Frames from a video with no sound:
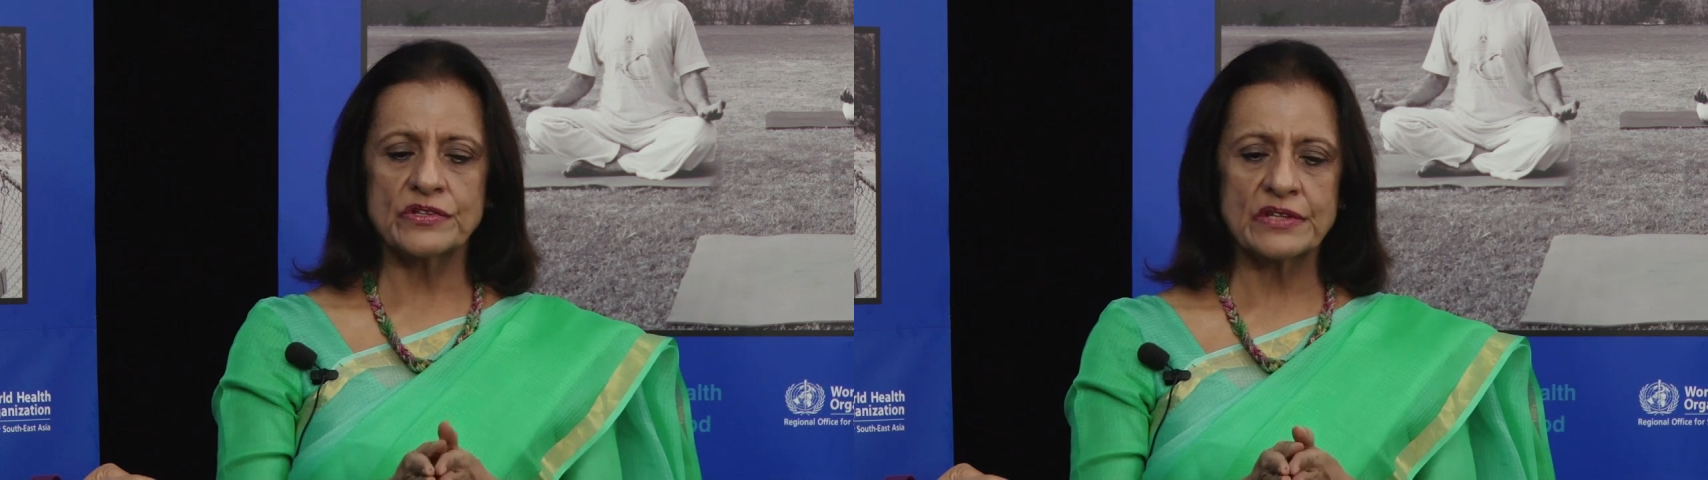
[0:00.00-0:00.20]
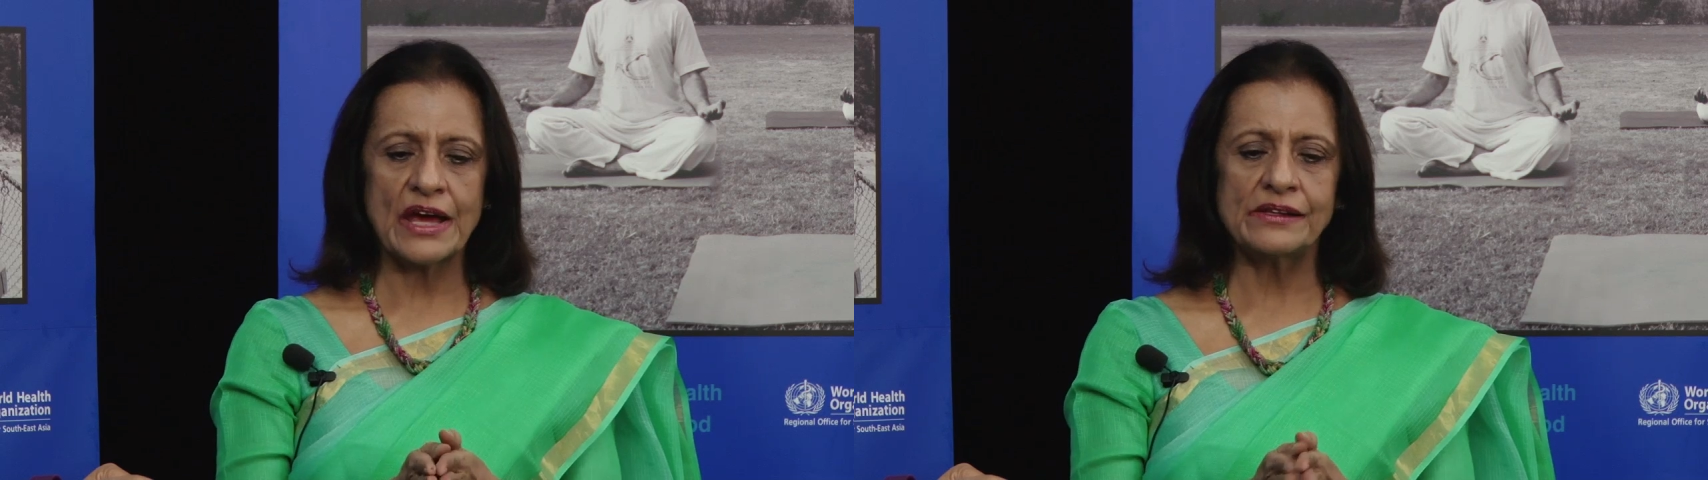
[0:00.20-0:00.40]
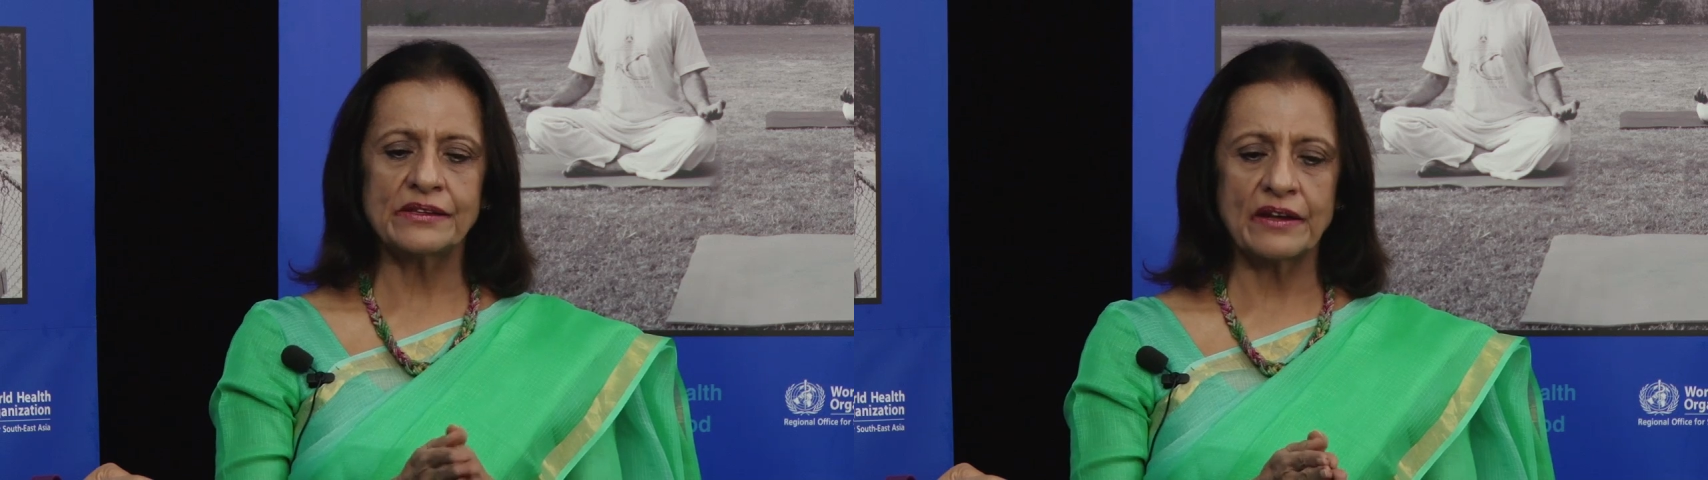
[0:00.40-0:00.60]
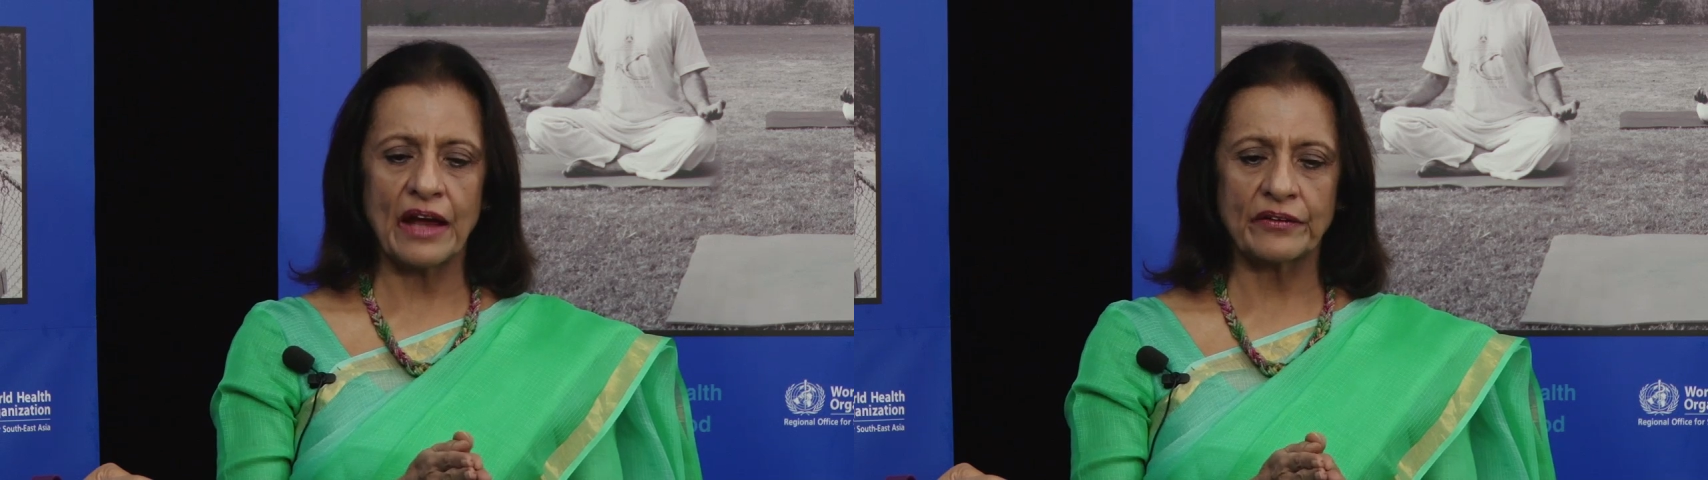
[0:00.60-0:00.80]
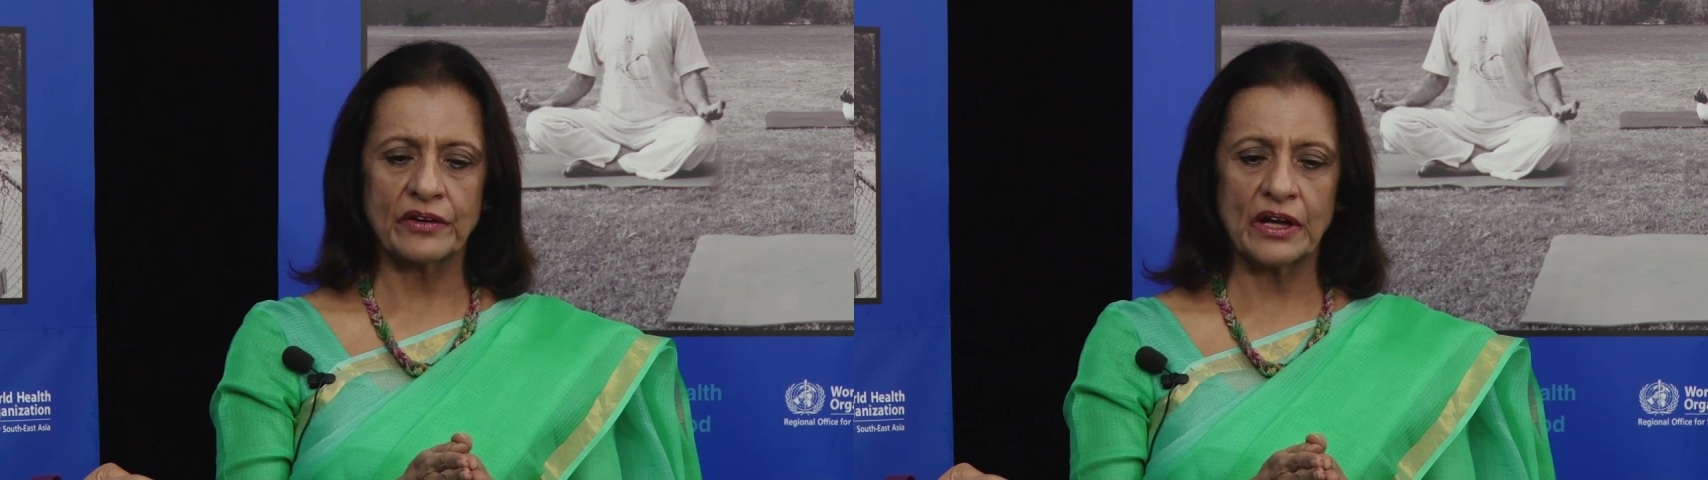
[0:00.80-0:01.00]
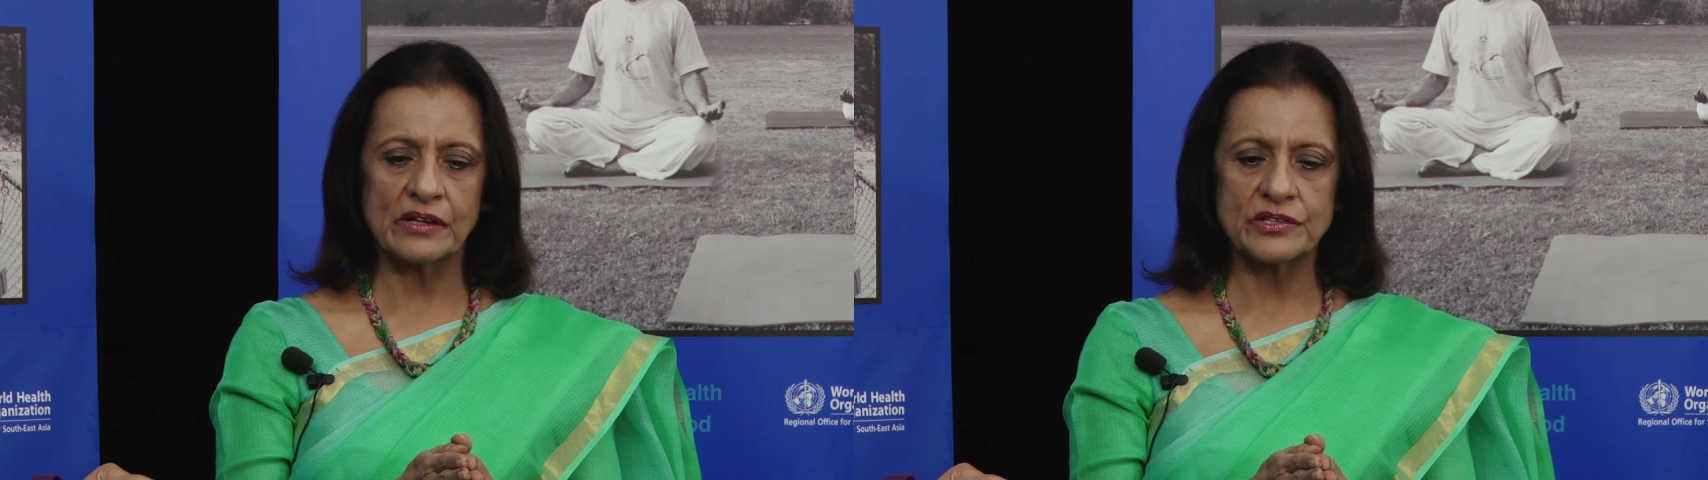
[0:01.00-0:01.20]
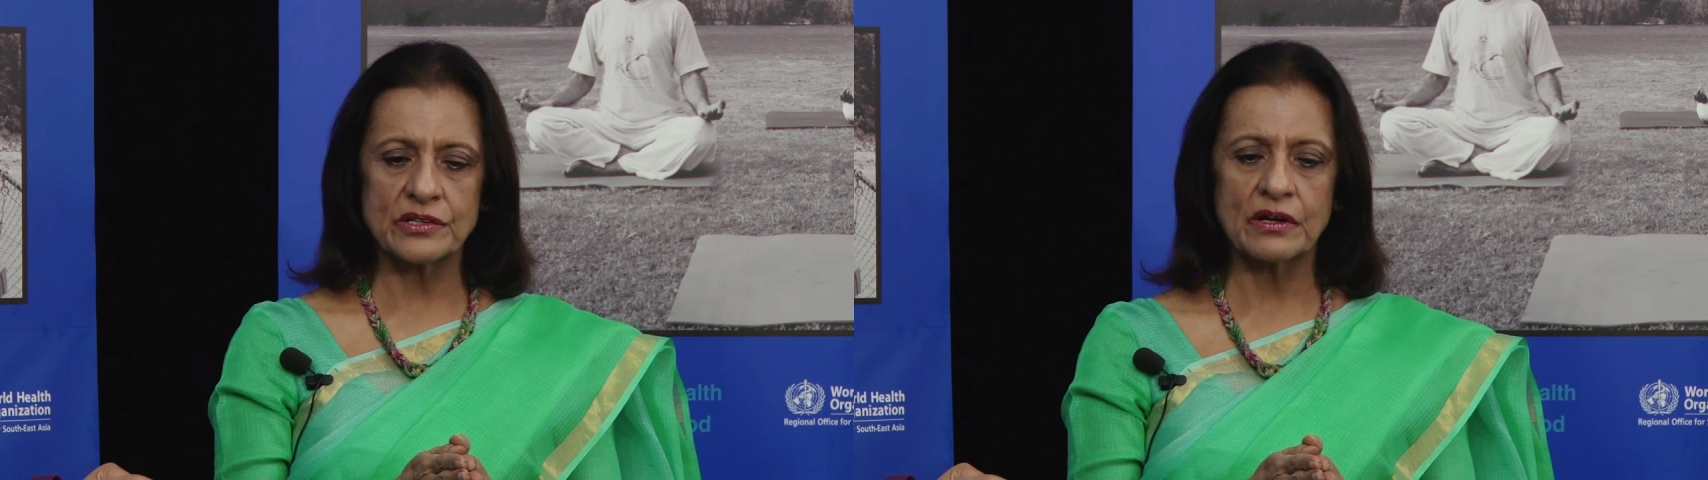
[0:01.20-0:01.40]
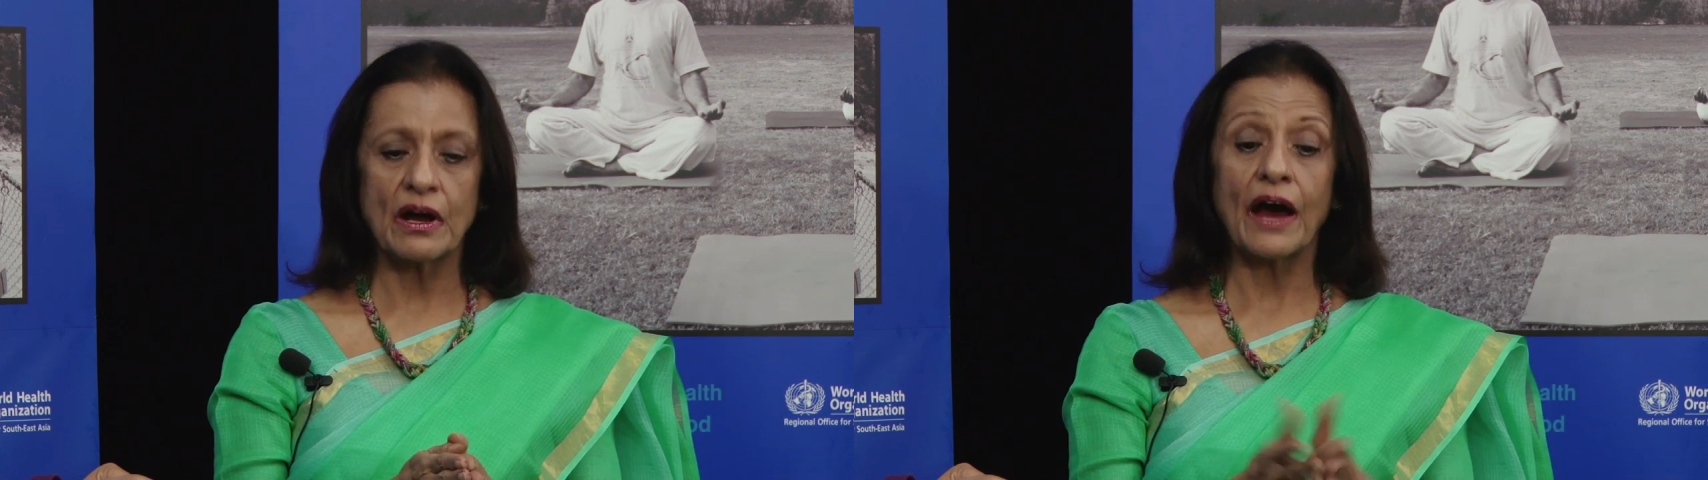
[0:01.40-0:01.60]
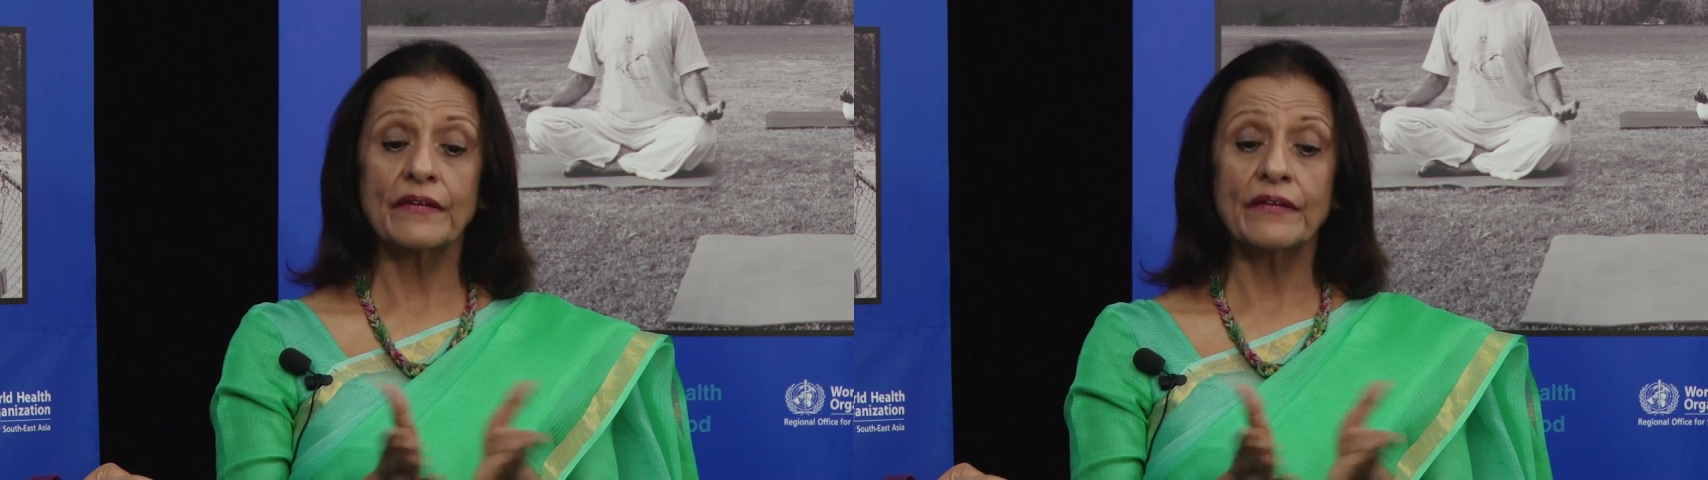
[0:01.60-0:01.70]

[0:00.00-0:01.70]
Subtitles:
just health and agriculture,